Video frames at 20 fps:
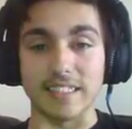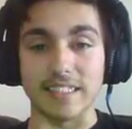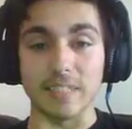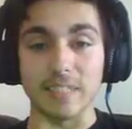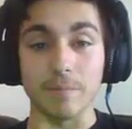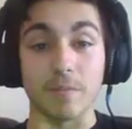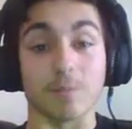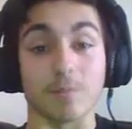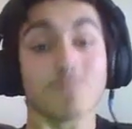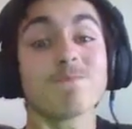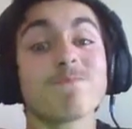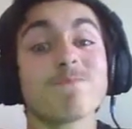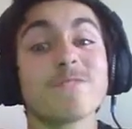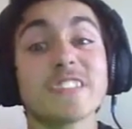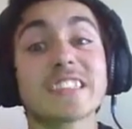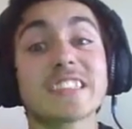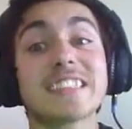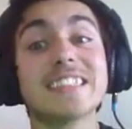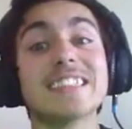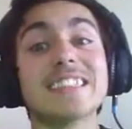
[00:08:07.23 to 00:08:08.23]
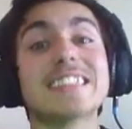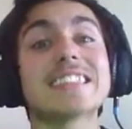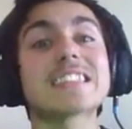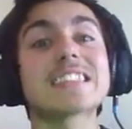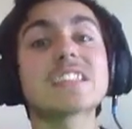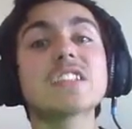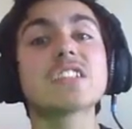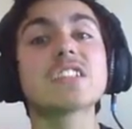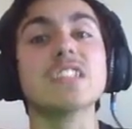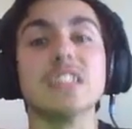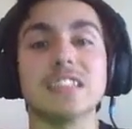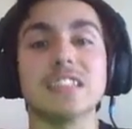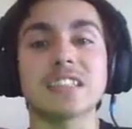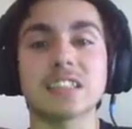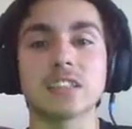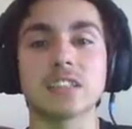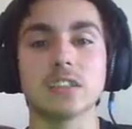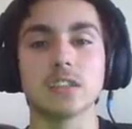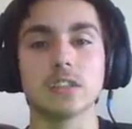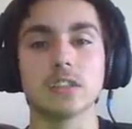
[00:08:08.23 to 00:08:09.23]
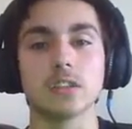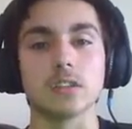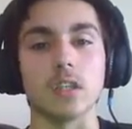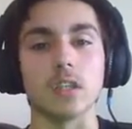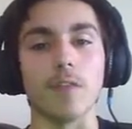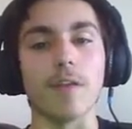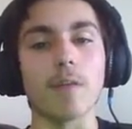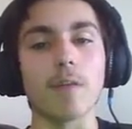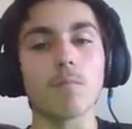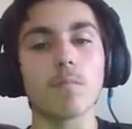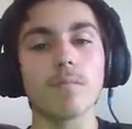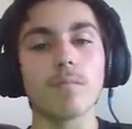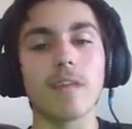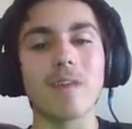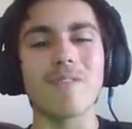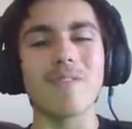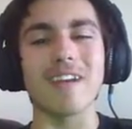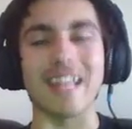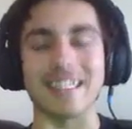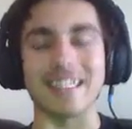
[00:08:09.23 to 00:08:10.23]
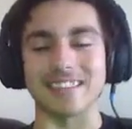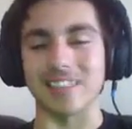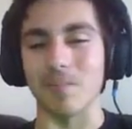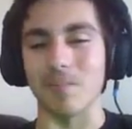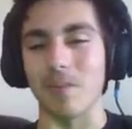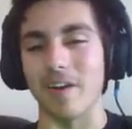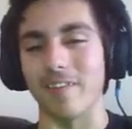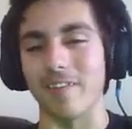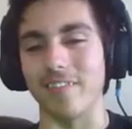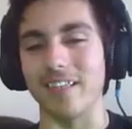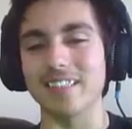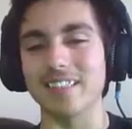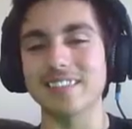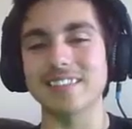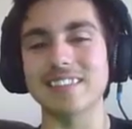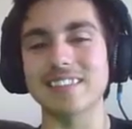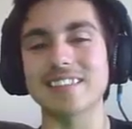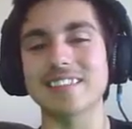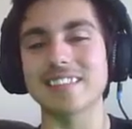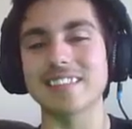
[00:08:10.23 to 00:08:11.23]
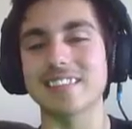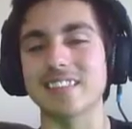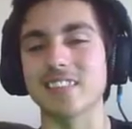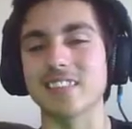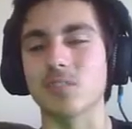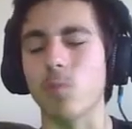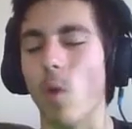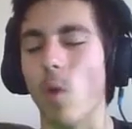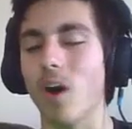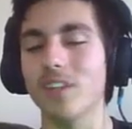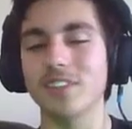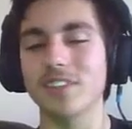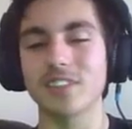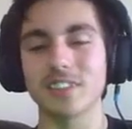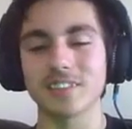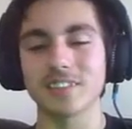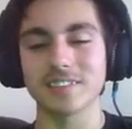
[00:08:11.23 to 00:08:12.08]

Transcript: keep fucking hands up. And then, then we'll get somewhere with this. Just, just, just watch.